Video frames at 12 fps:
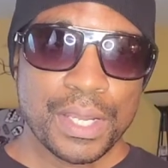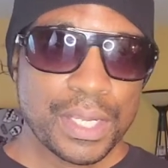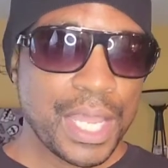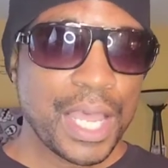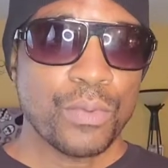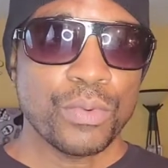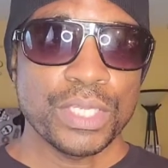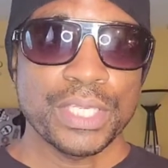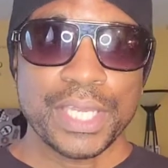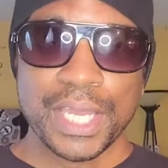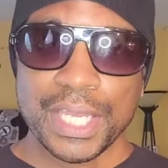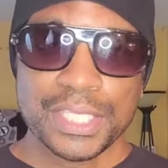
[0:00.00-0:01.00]
God
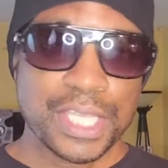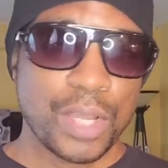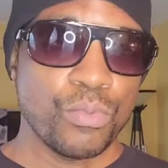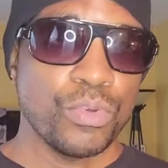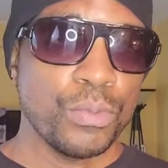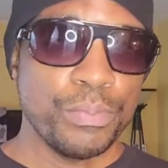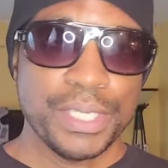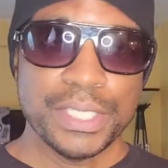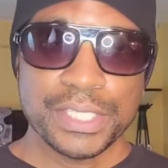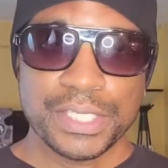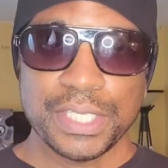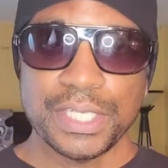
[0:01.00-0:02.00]
willing, guys, I will be
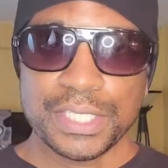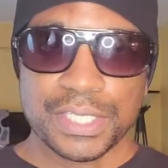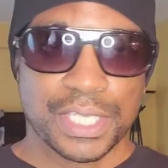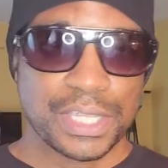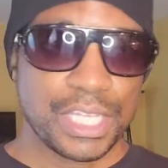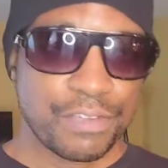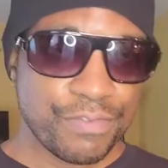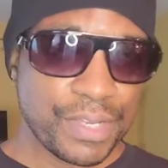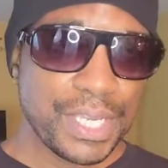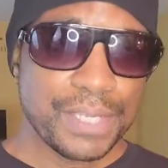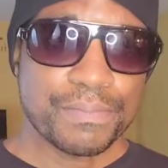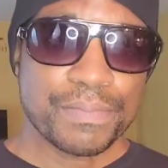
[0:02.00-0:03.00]
in attendance at that
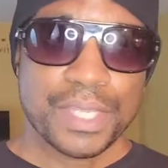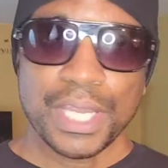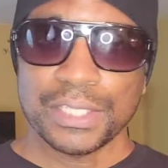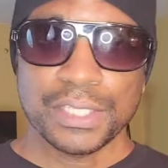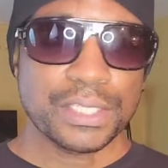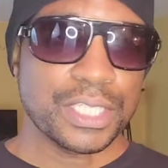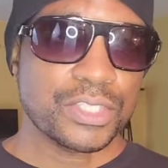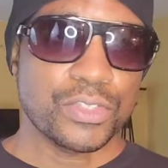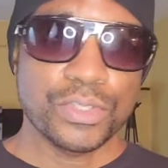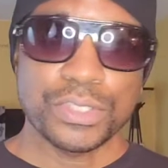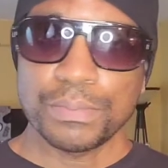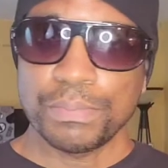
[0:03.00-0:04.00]
fight. I think that's
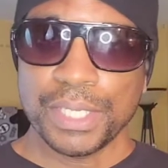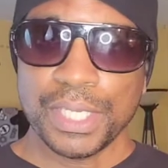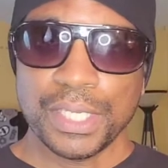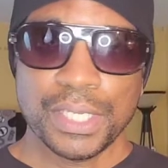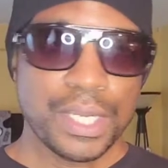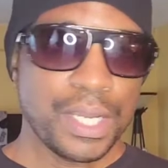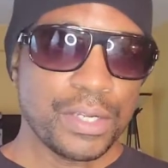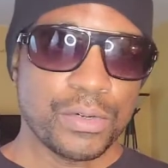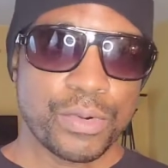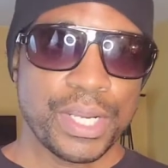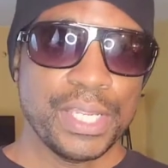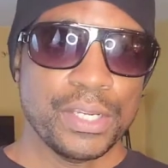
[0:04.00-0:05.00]
going to be a
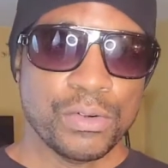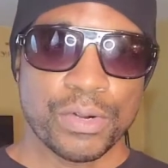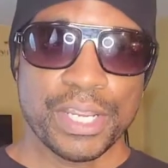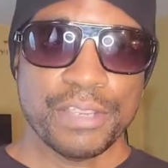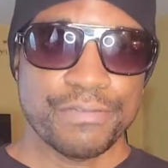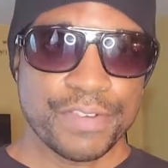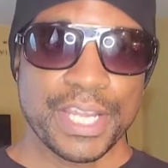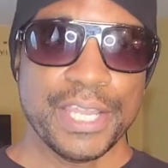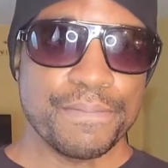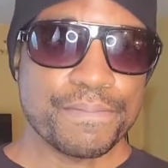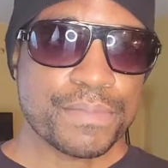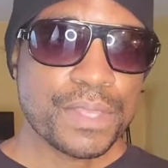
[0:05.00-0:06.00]
great, great
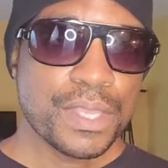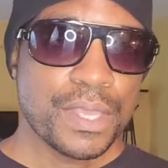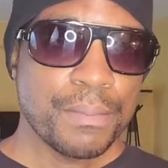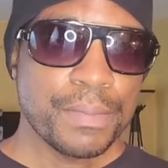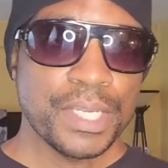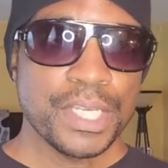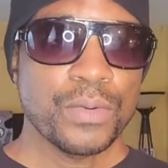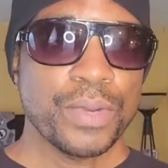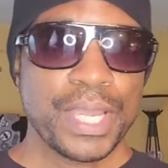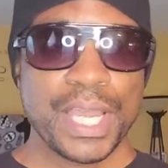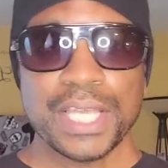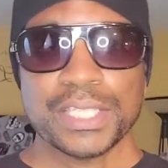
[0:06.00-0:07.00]
fight. But
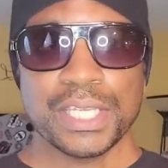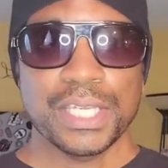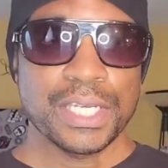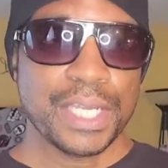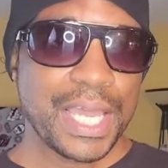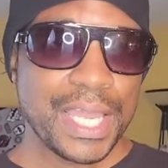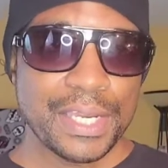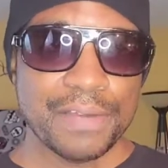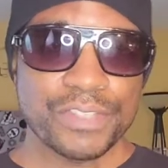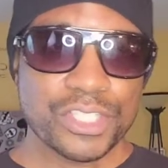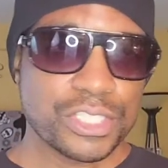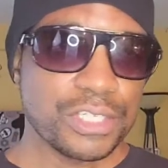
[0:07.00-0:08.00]
anyway, guys, in light
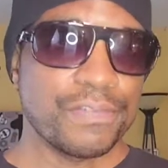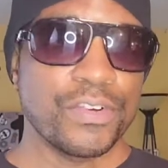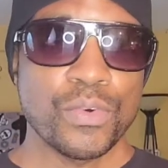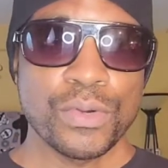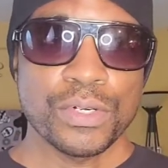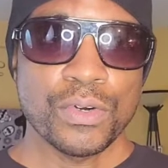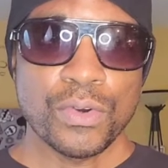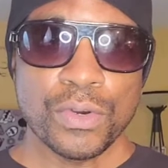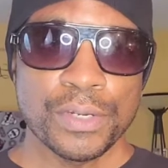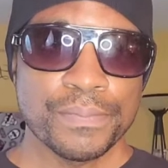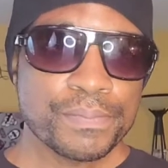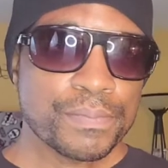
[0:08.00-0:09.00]
of the stuff going
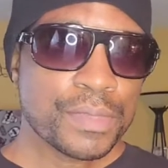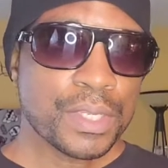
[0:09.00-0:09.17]
on